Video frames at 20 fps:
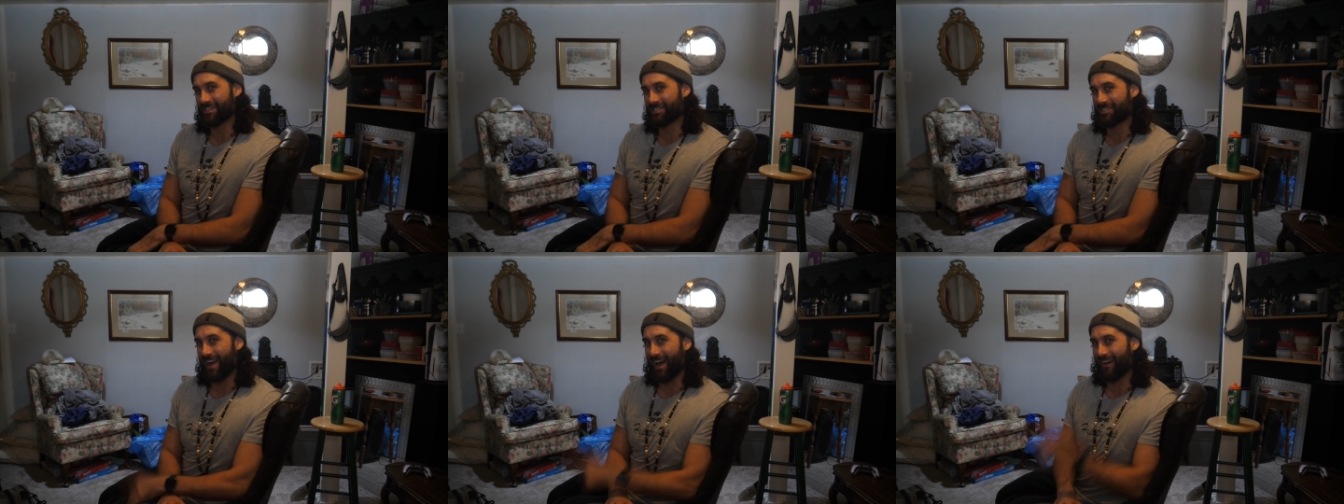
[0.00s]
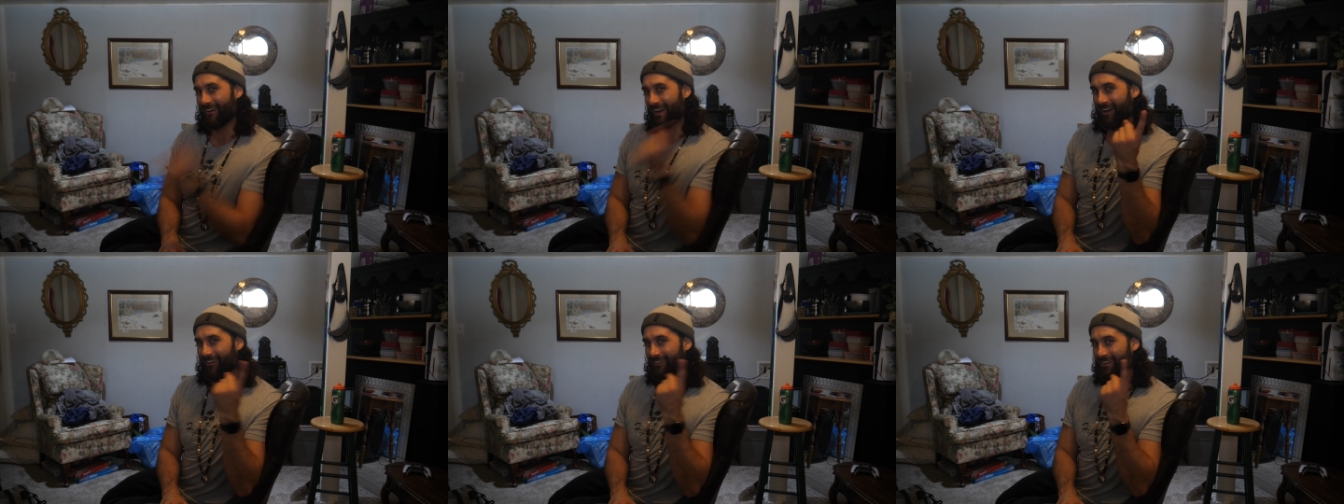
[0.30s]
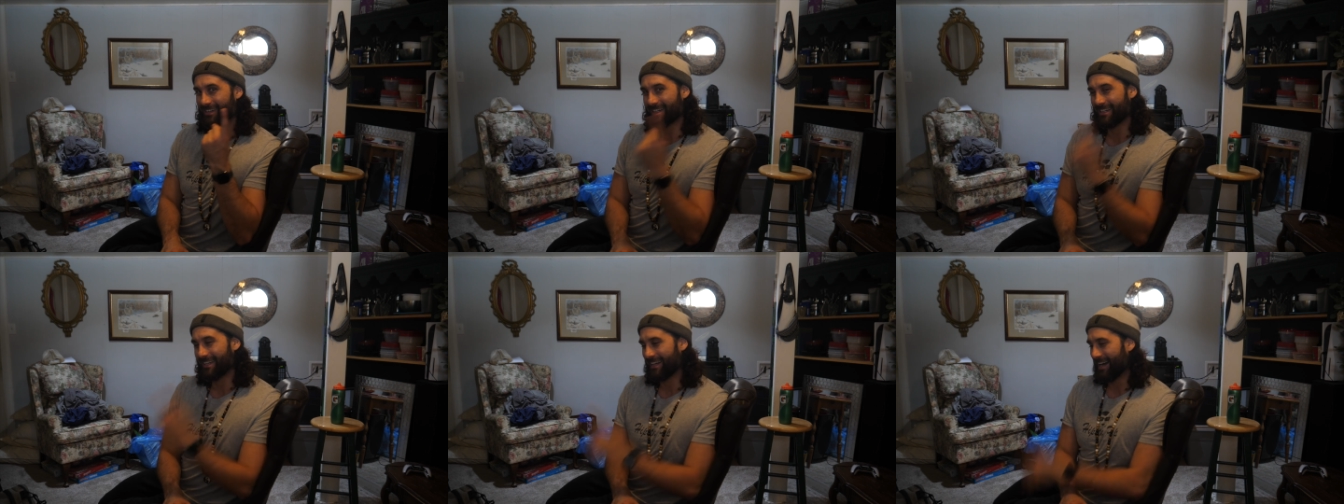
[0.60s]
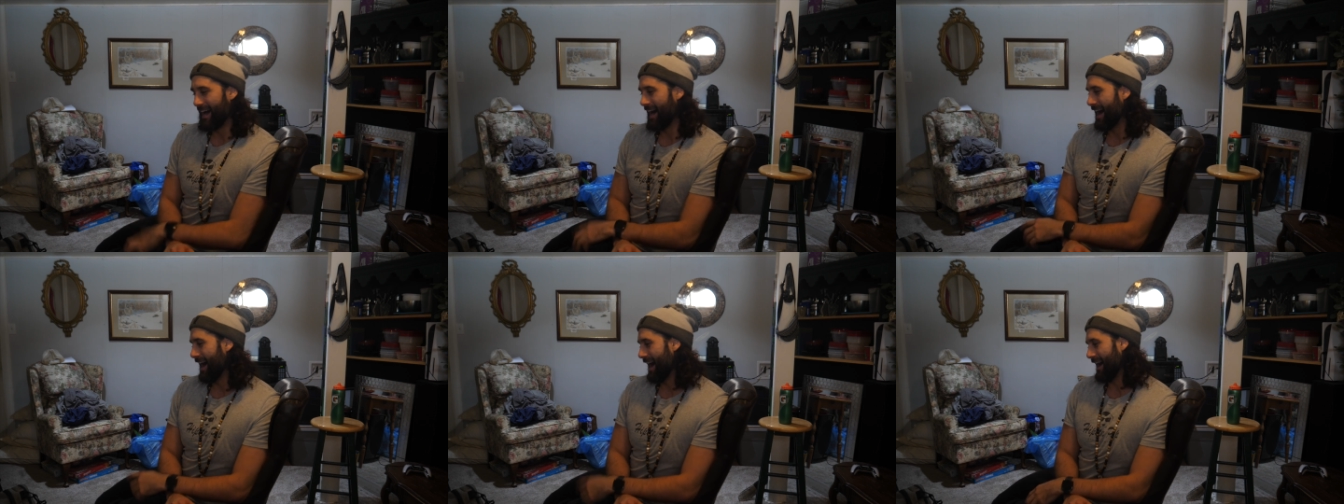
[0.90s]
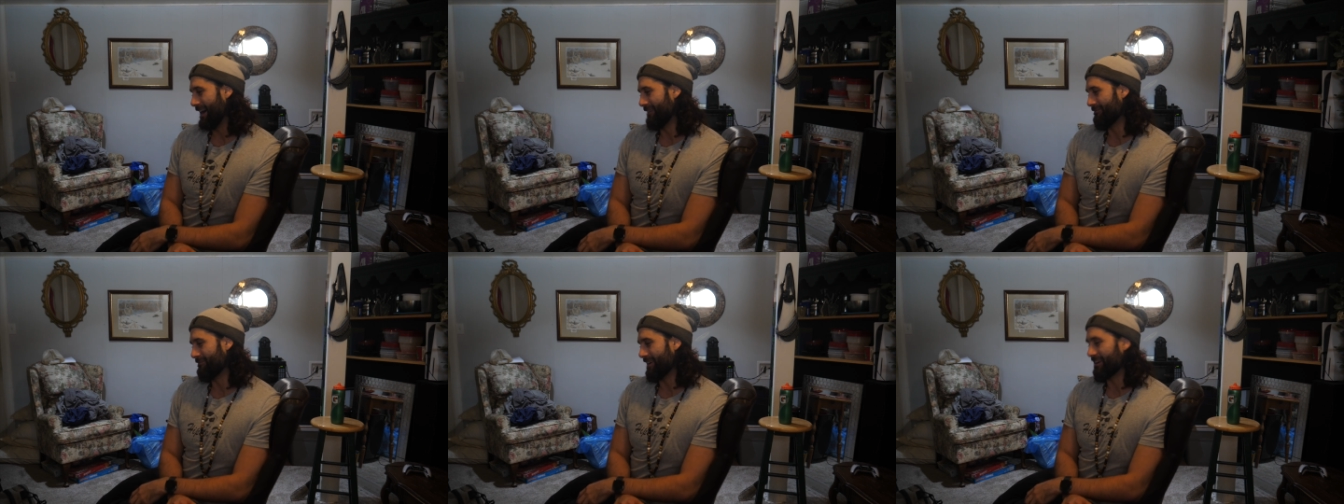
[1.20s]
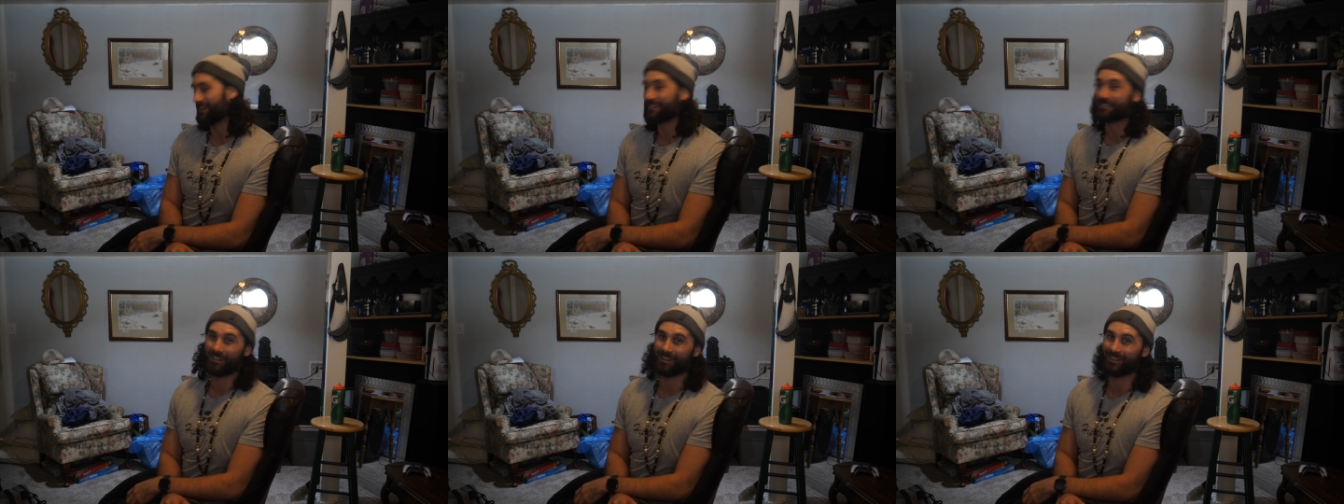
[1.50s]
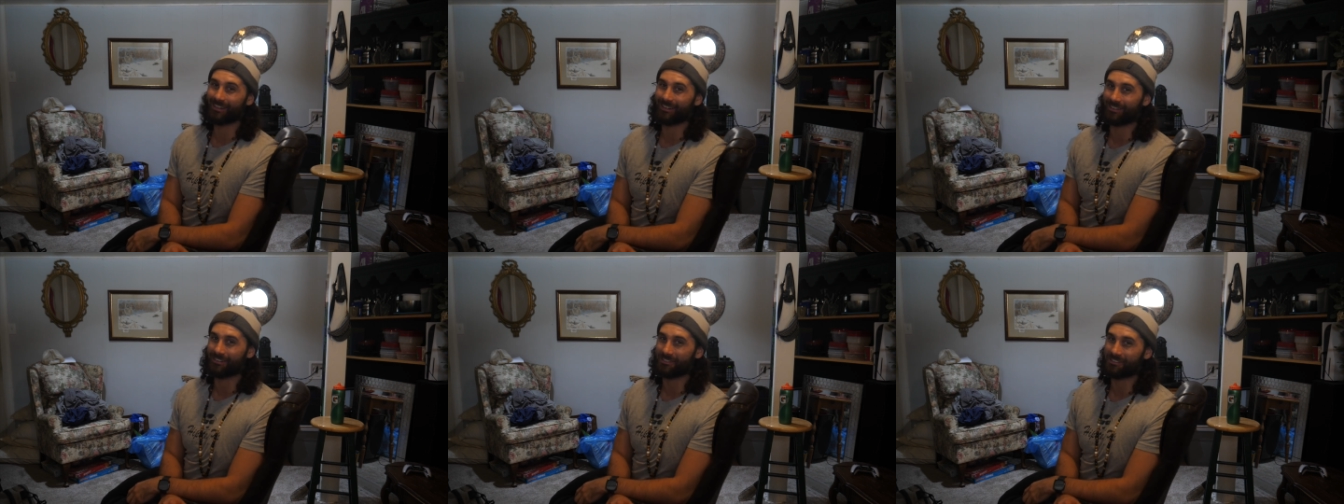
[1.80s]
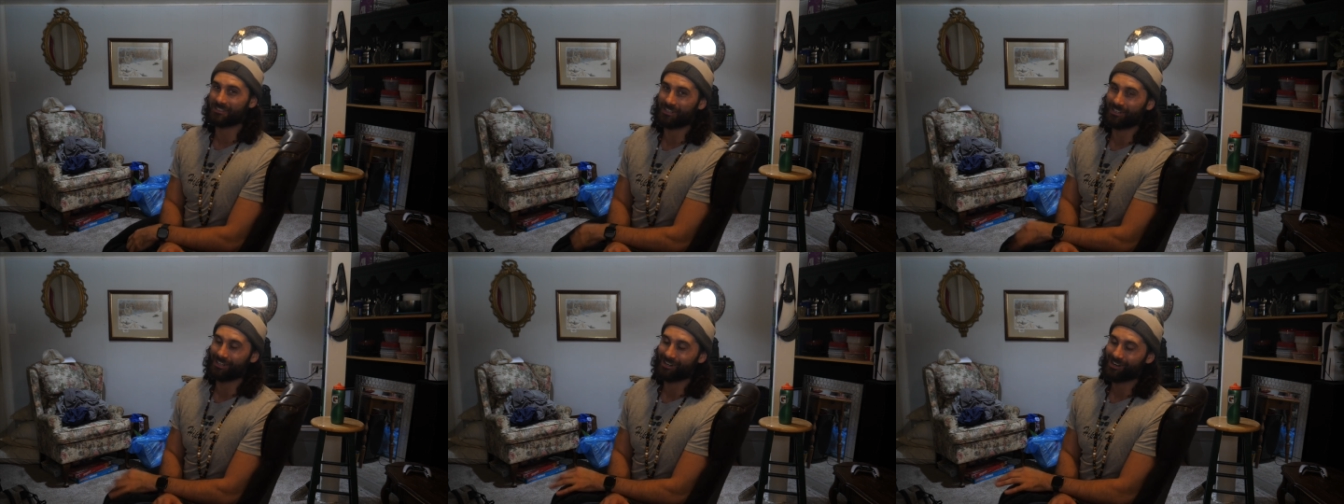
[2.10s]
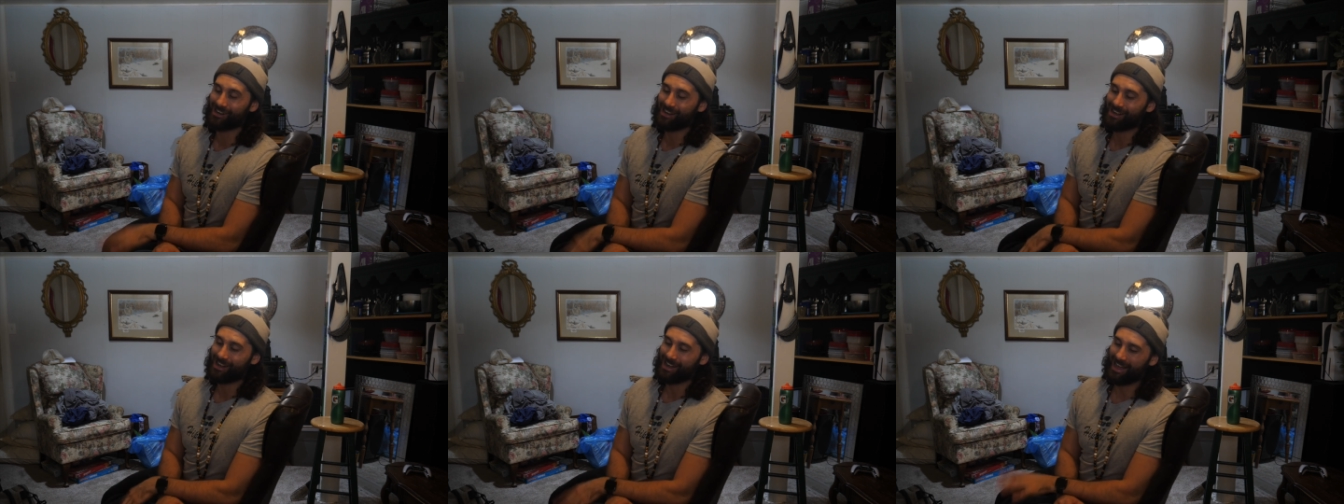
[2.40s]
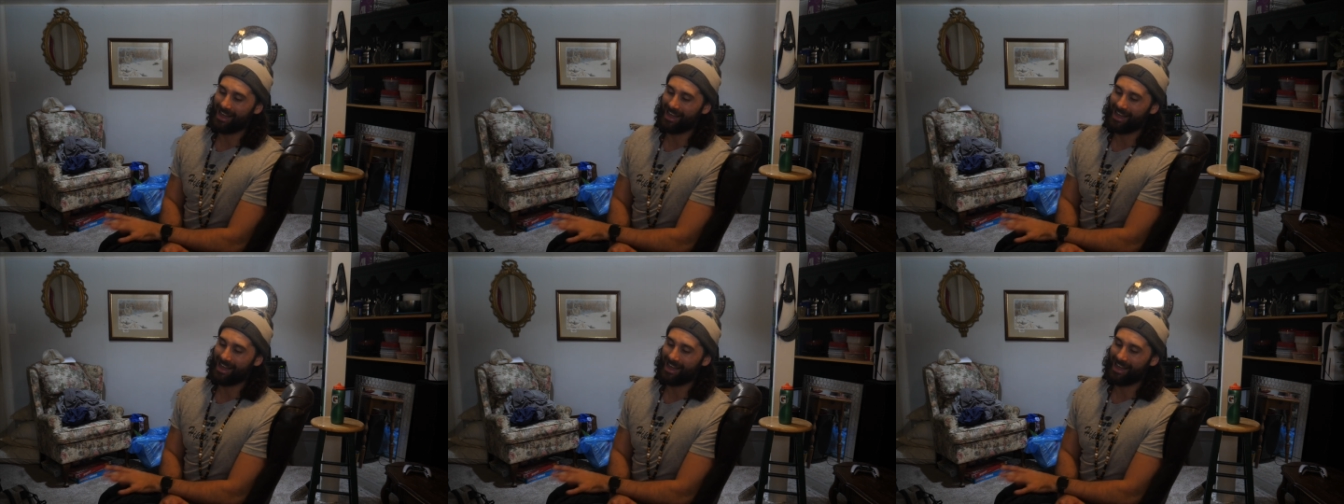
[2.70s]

Shout out! Uh, very excited to go see her.